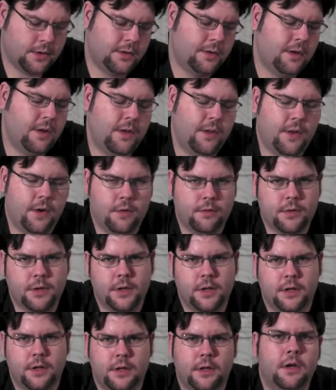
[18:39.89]
throat
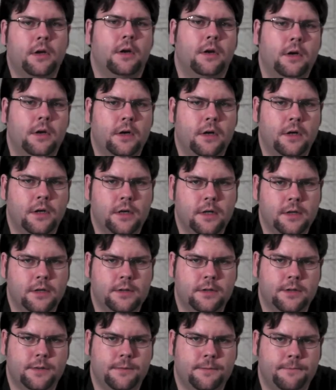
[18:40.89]
hit
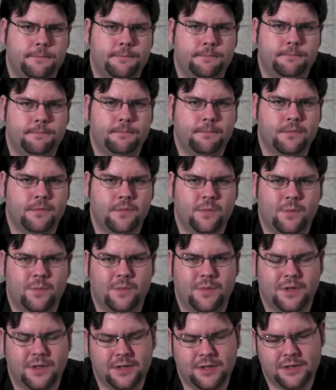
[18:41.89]
it's
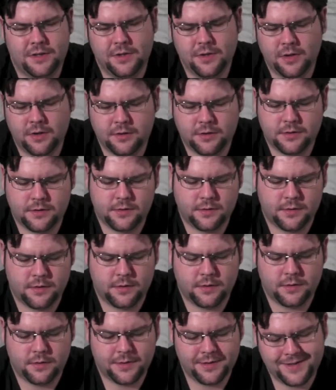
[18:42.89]
not
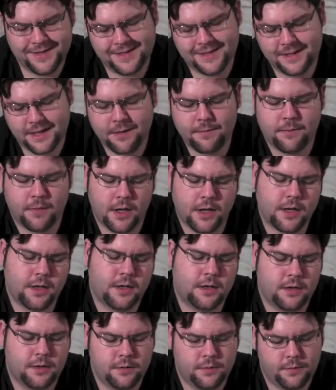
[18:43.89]
the same like
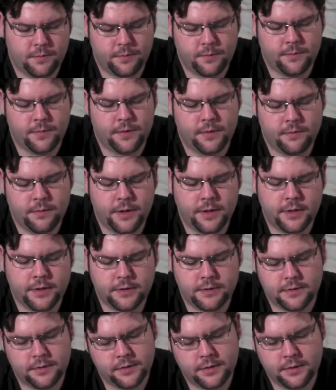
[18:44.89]
when
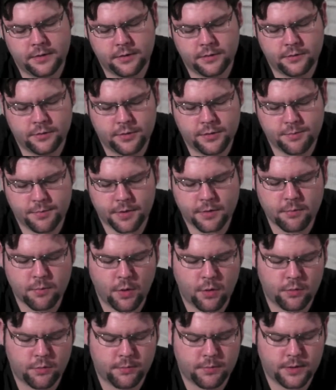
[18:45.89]
it's in dripping
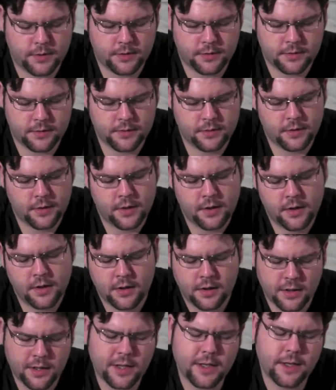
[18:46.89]
mode, but
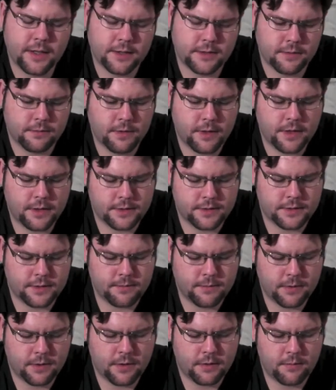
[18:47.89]
it is very
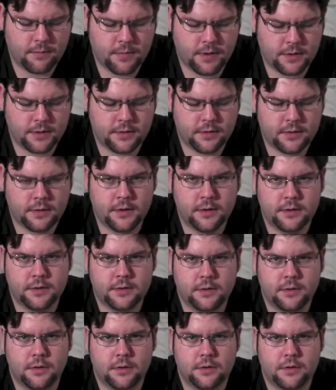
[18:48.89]
similar, but it's
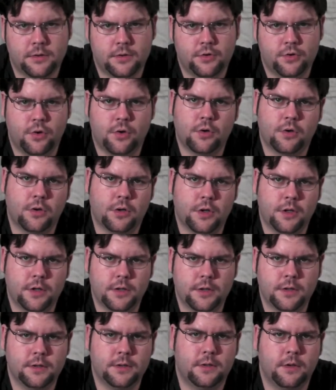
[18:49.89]
not stronger, it
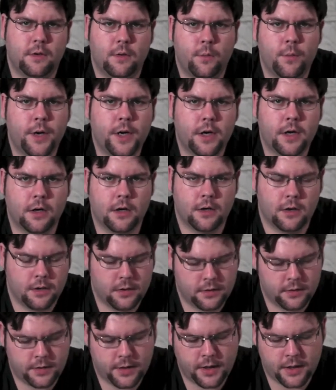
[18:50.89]
is weaker
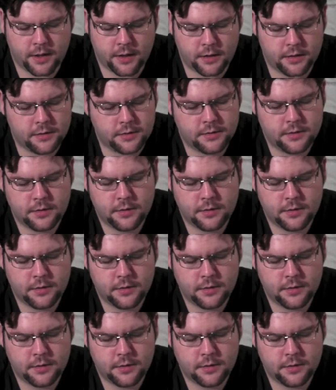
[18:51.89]
than its